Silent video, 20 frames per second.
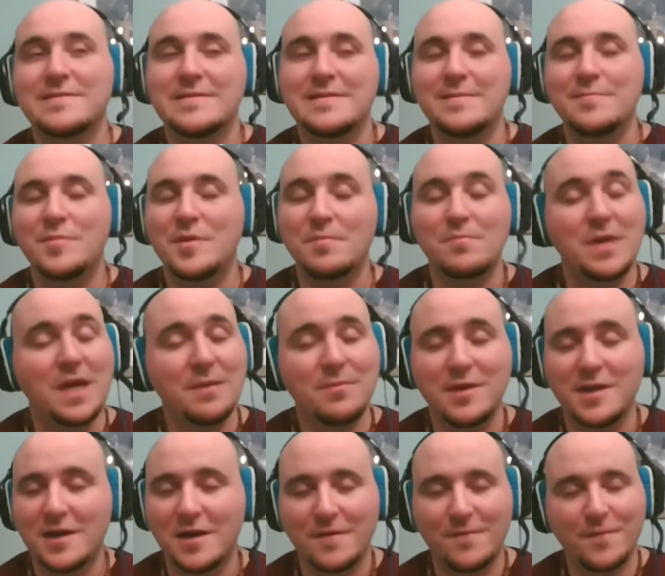but maybe
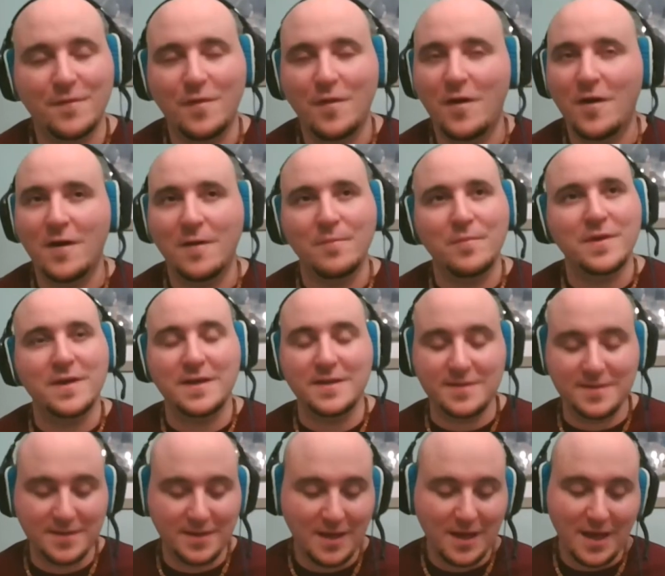not for long,
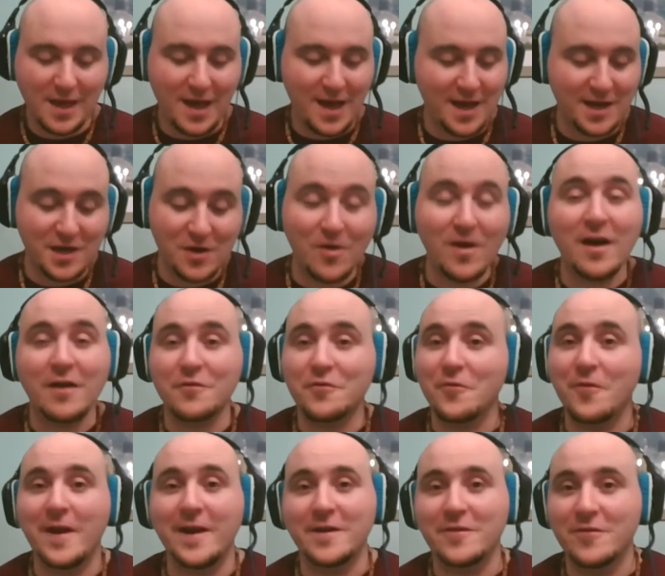because I know how
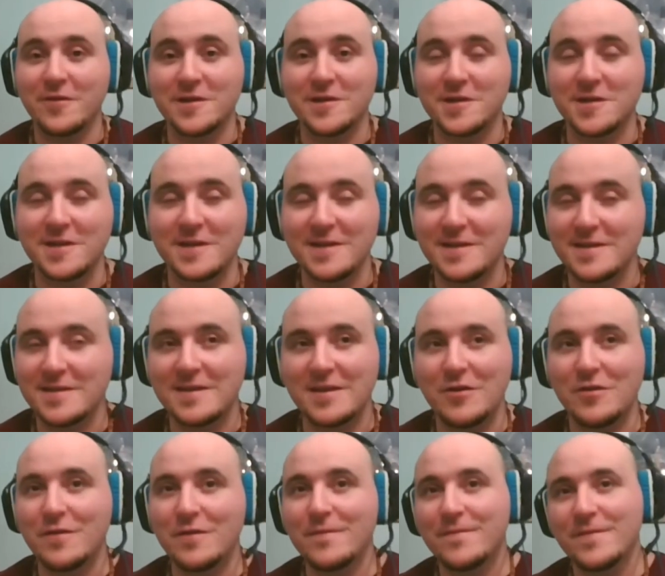great Krishna is.
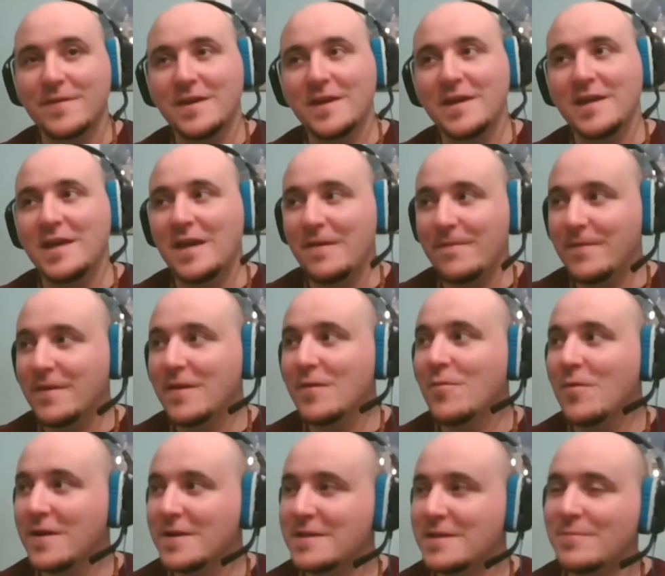So if he
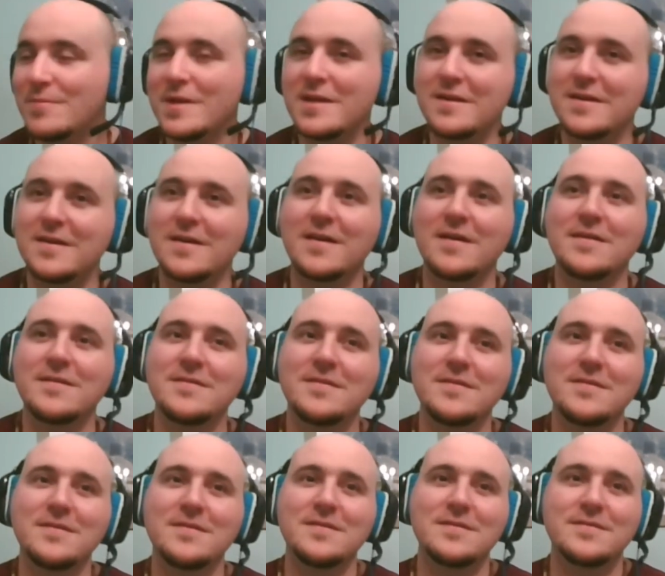wants me to
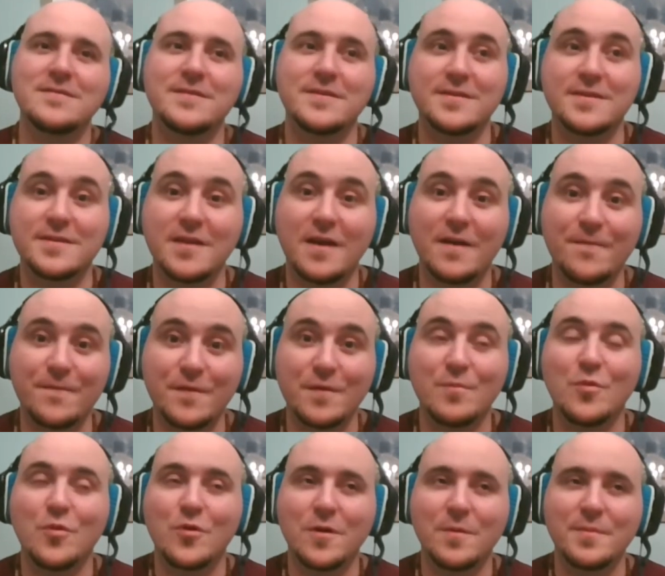suffer
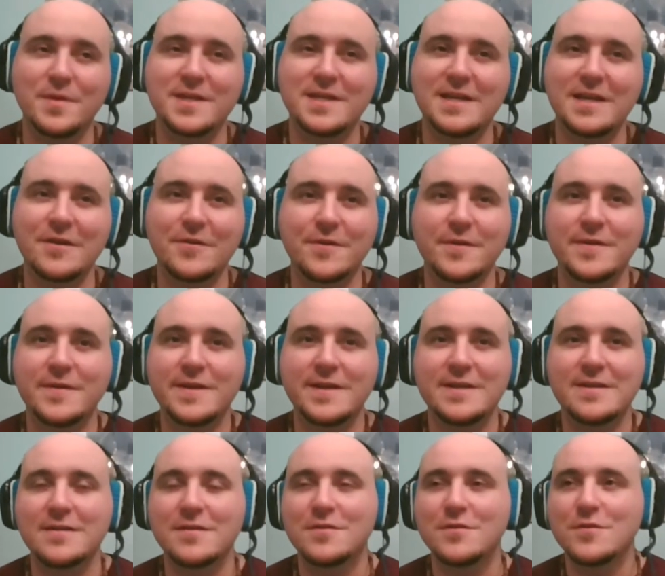more materially,
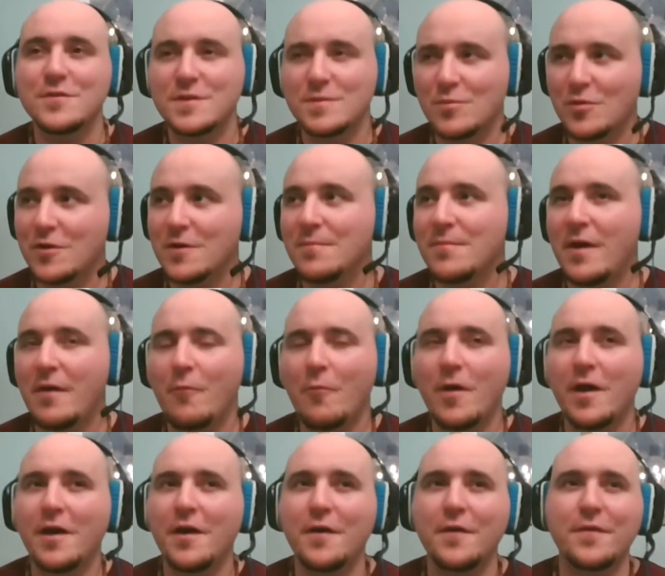to lose more of my
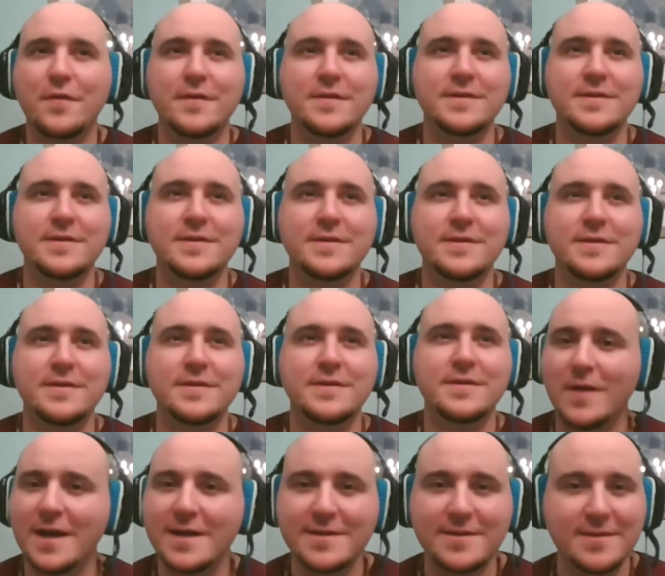wealth, and to be
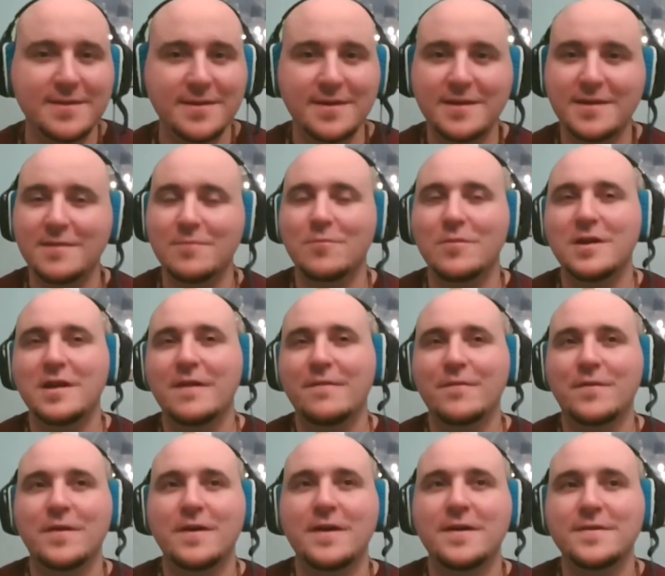arrested and
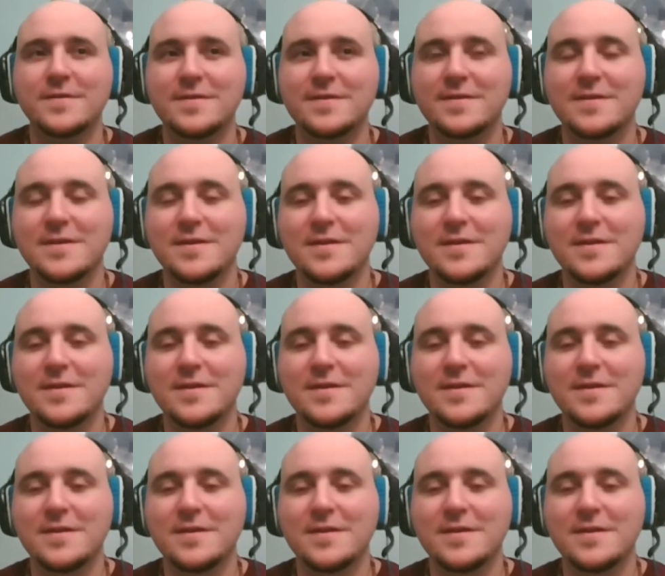whatever else,